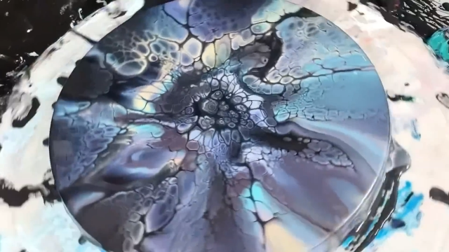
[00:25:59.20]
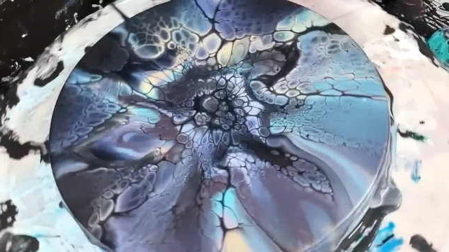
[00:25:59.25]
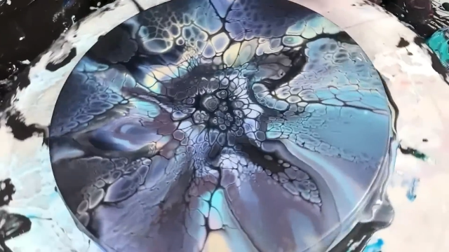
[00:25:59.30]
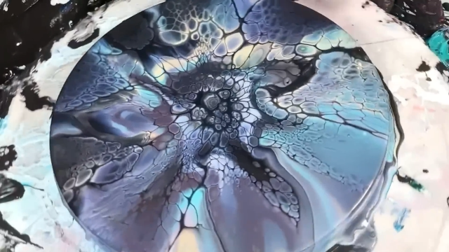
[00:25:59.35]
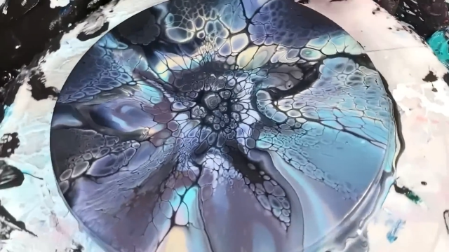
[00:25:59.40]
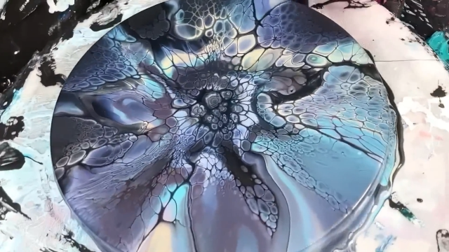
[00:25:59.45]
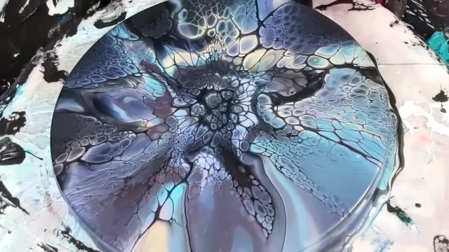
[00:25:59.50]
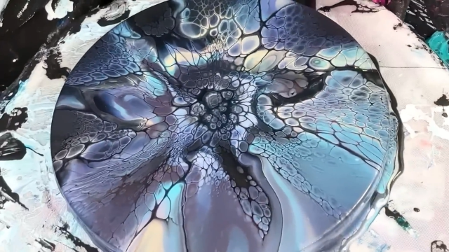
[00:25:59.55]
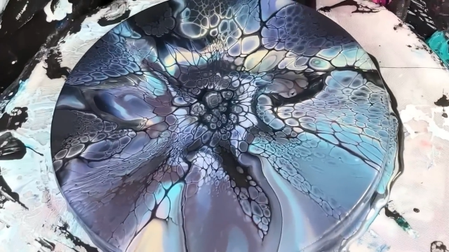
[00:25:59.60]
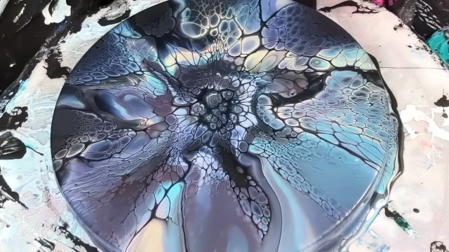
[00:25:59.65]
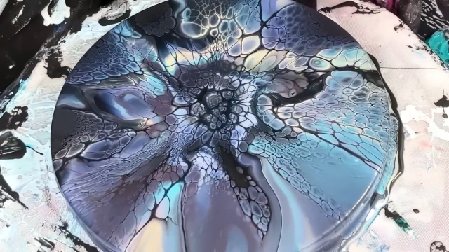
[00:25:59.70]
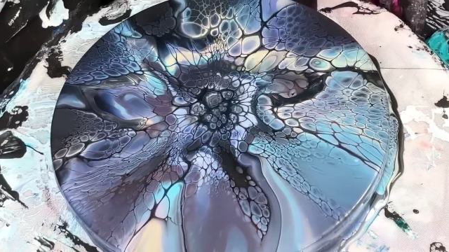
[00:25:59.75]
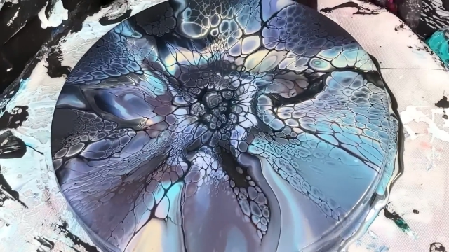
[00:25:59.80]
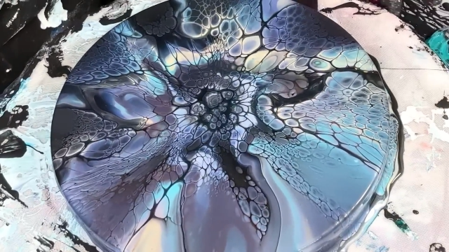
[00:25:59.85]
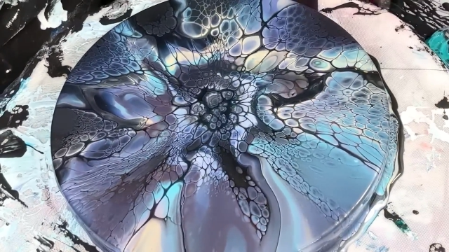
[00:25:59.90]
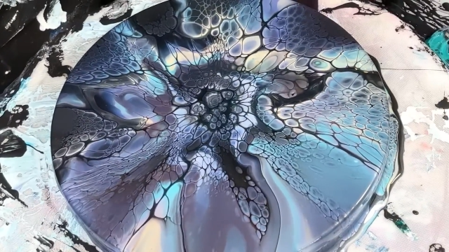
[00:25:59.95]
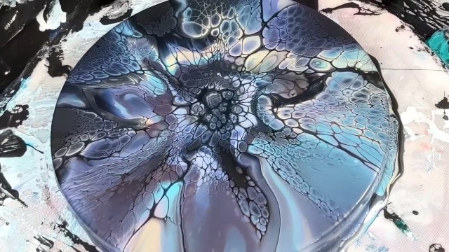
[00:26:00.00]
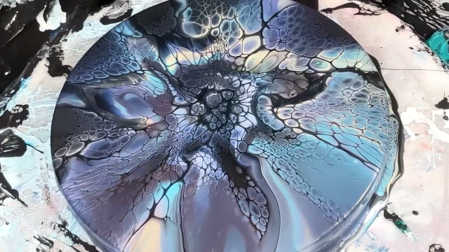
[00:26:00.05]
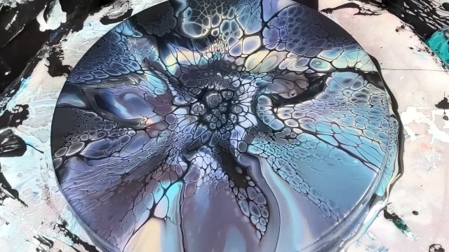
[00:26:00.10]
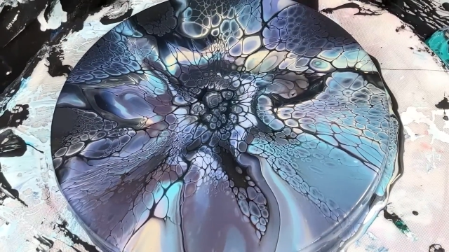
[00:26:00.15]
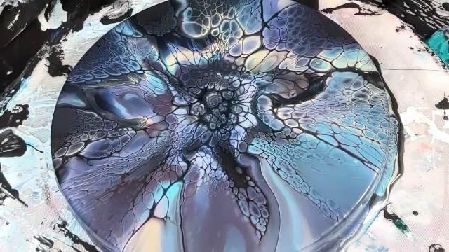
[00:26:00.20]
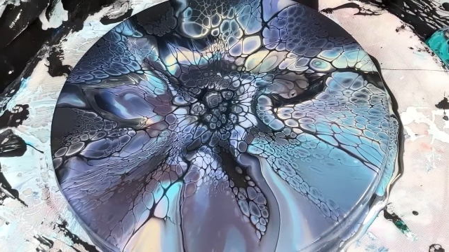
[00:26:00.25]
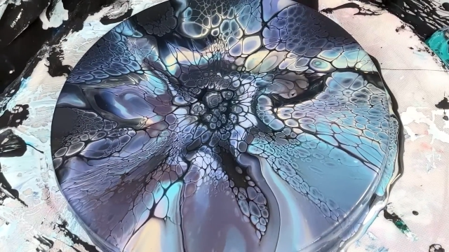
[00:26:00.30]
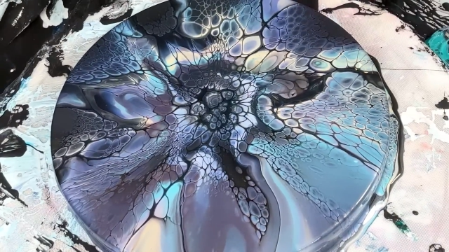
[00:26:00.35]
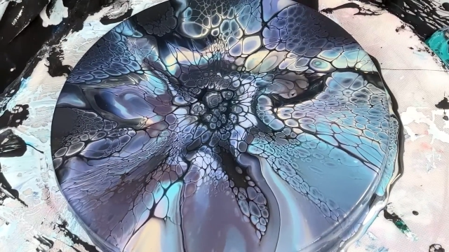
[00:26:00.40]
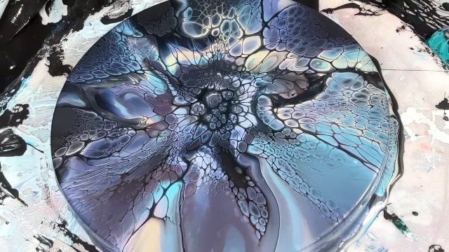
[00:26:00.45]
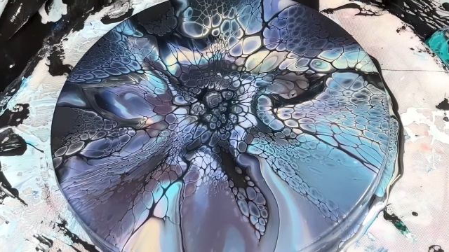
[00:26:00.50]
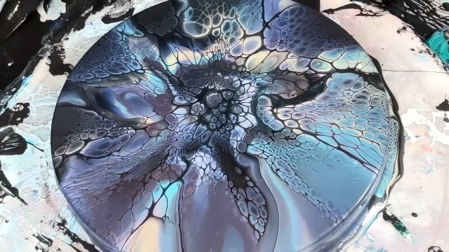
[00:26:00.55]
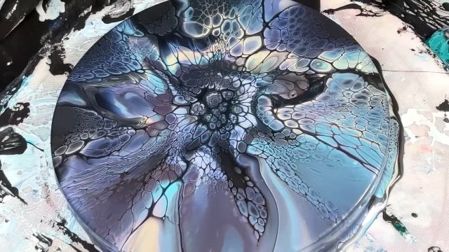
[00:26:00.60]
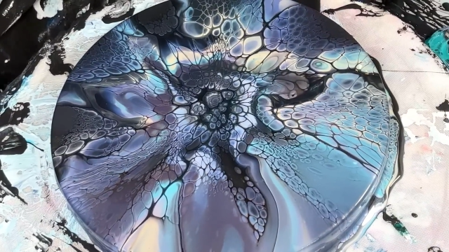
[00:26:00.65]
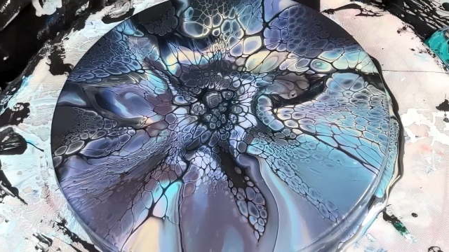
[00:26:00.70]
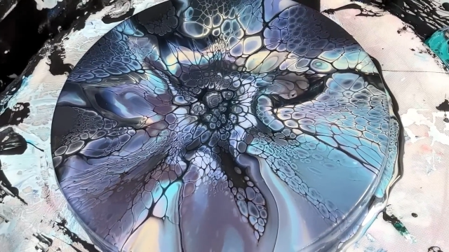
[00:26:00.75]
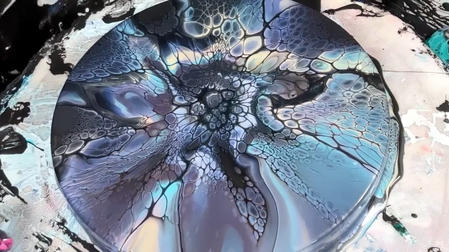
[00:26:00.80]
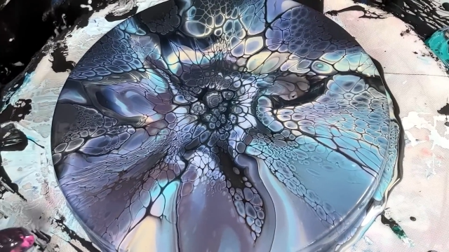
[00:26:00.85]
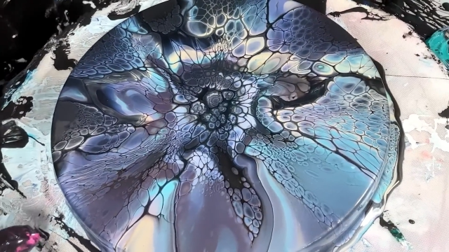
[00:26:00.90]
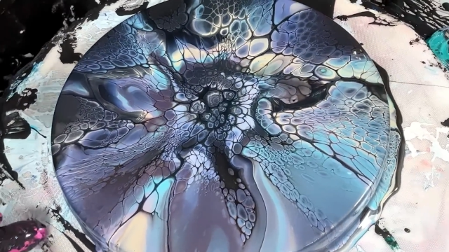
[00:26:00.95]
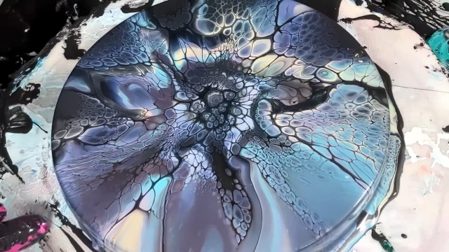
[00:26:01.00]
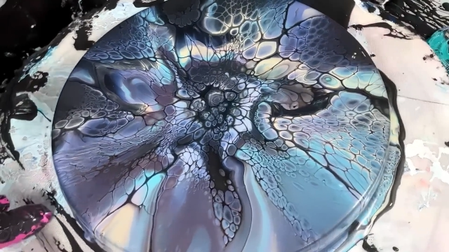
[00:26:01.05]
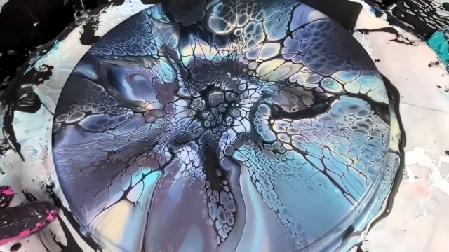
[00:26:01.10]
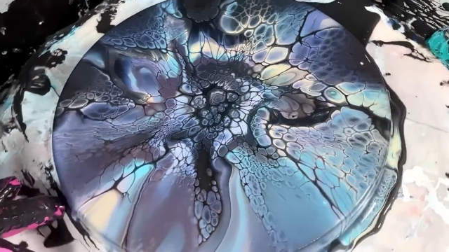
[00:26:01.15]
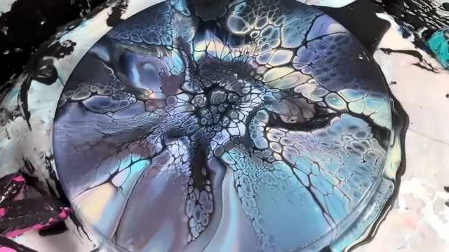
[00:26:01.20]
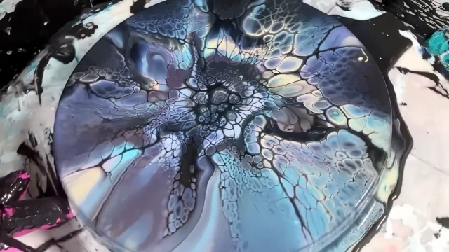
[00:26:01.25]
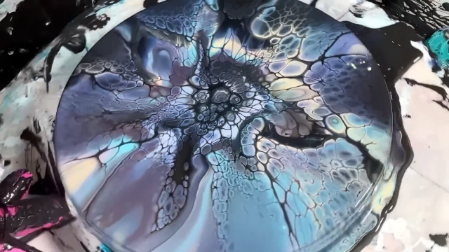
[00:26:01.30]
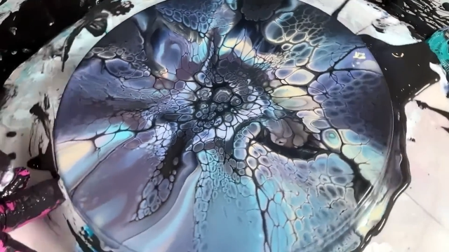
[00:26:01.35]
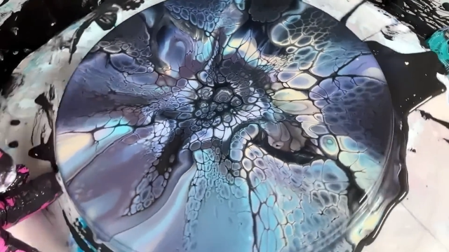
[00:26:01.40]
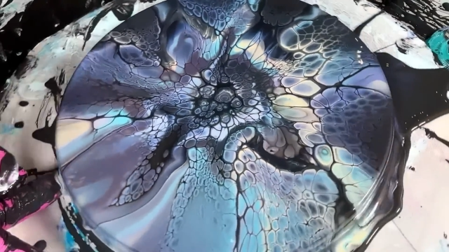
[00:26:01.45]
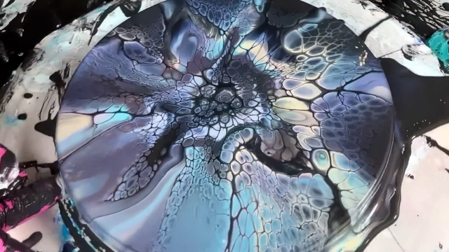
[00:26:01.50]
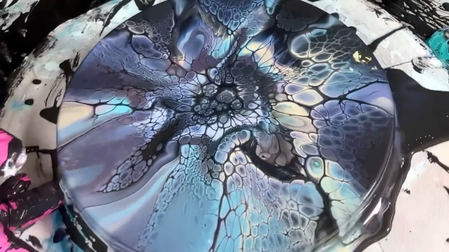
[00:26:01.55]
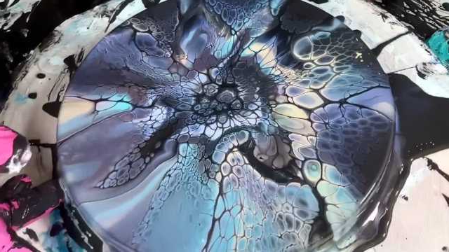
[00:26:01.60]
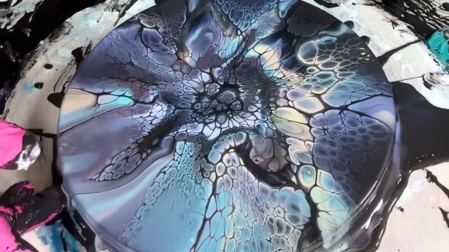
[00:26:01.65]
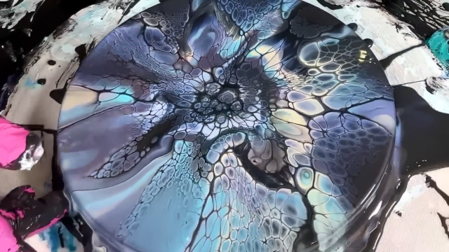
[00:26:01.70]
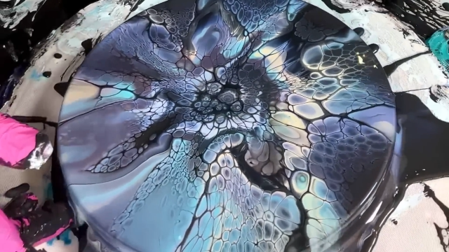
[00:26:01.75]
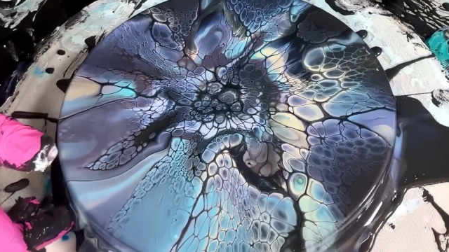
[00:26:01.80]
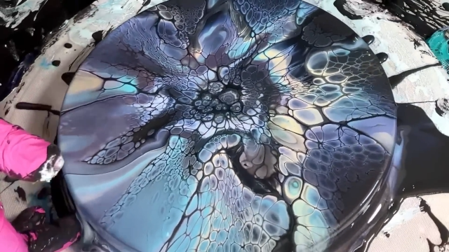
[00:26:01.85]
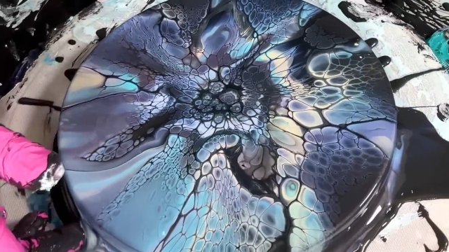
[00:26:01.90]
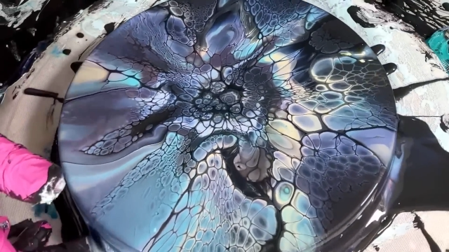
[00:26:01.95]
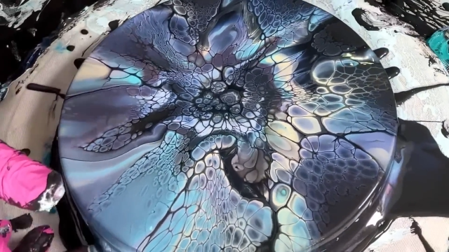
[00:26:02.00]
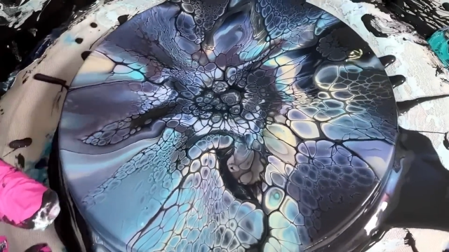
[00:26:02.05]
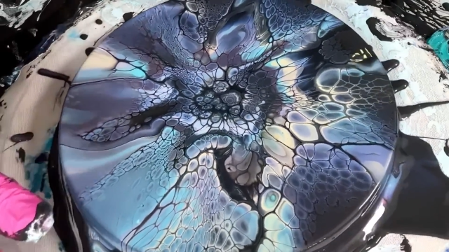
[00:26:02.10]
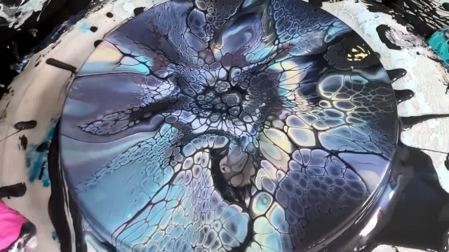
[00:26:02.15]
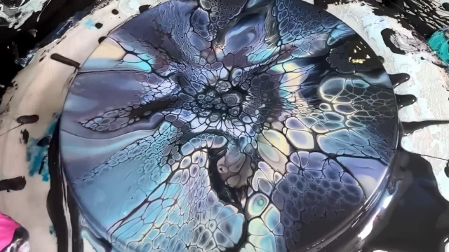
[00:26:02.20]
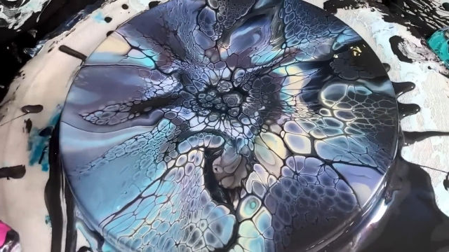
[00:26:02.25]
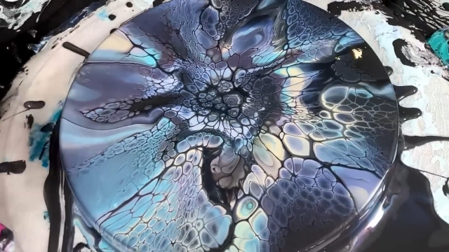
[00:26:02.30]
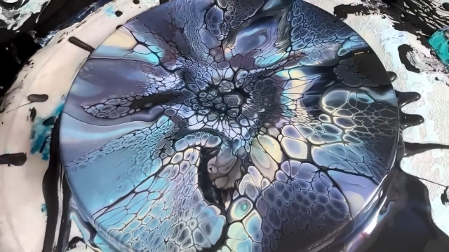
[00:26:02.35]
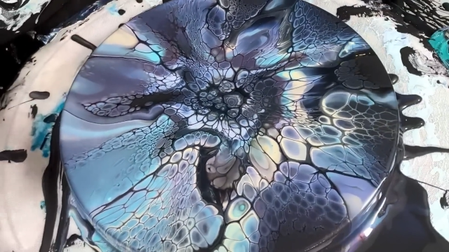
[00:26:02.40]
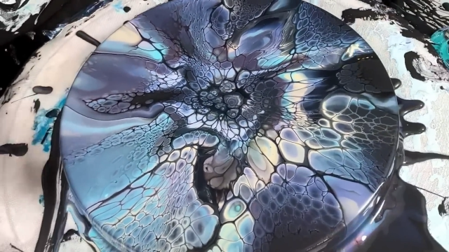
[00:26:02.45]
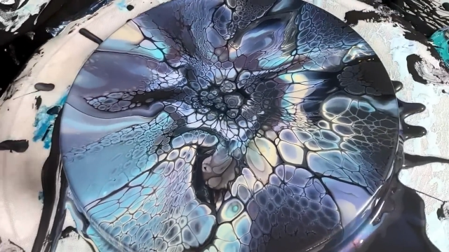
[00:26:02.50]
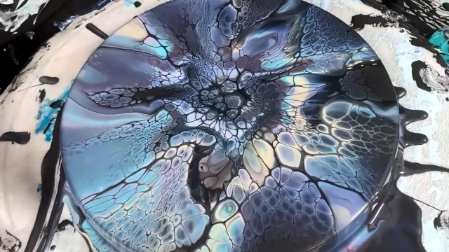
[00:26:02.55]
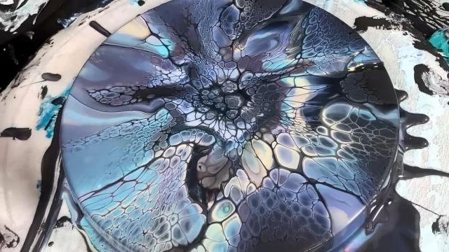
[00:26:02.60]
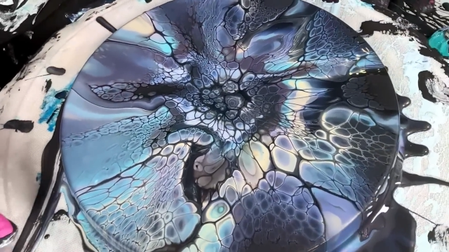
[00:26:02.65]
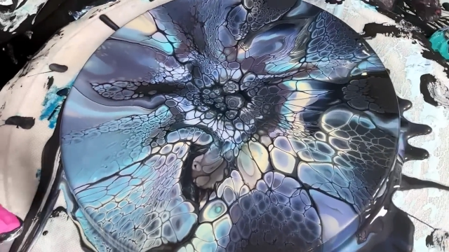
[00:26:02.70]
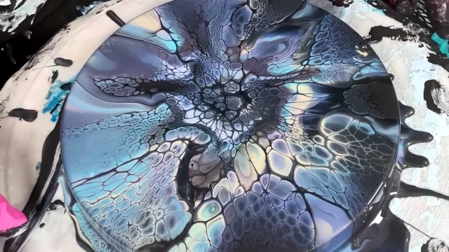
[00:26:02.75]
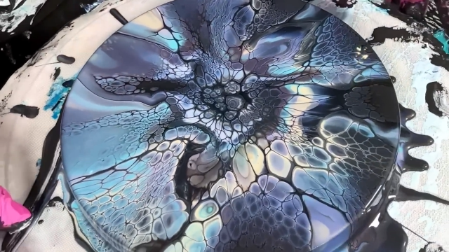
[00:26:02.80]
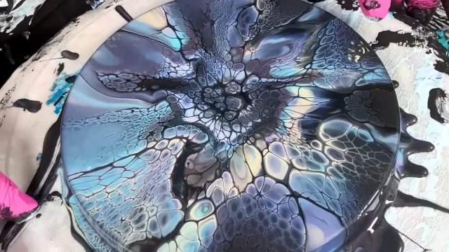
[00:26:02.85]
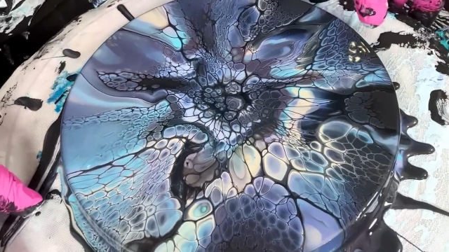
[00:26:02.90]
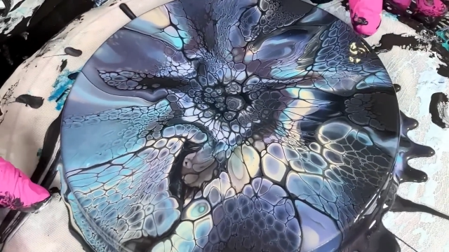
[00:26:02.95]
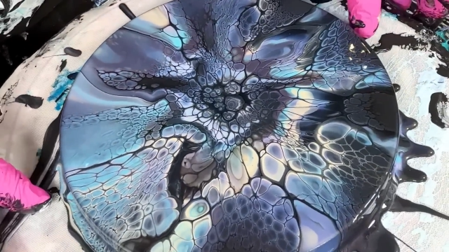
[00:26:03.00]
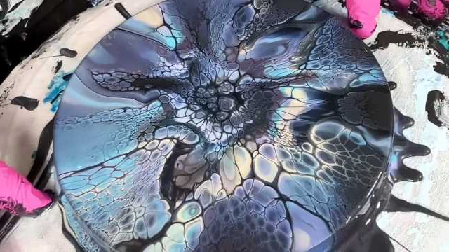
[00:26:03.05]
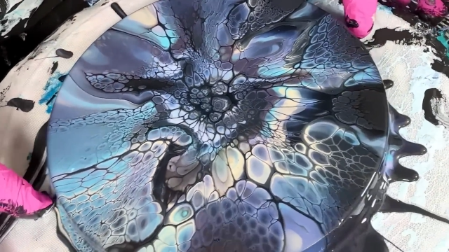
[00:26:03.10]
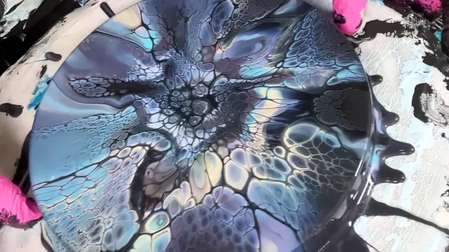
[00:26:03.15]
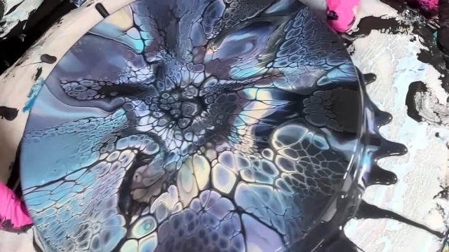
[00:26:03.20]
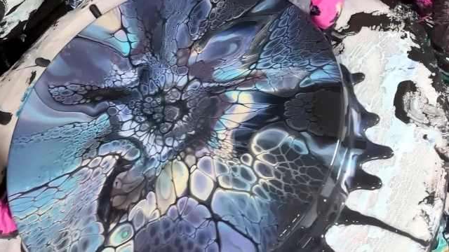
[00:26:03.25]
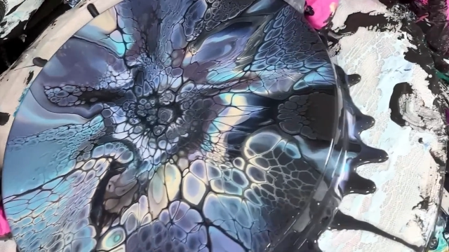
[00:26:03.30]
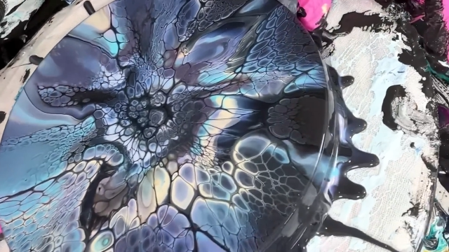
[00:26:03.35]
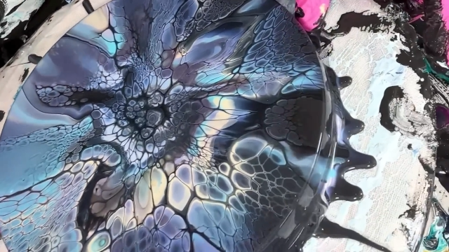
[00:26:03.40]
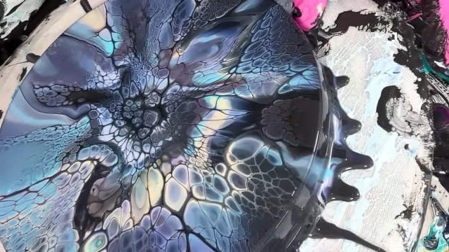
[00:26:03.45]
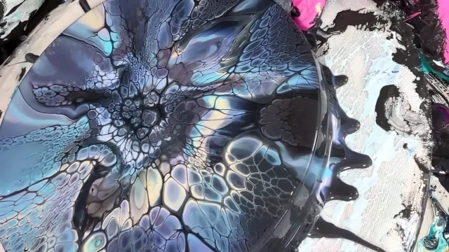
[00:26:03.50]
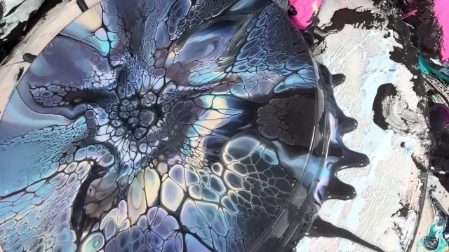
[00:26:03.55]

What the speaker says: [unreadable: no face in view]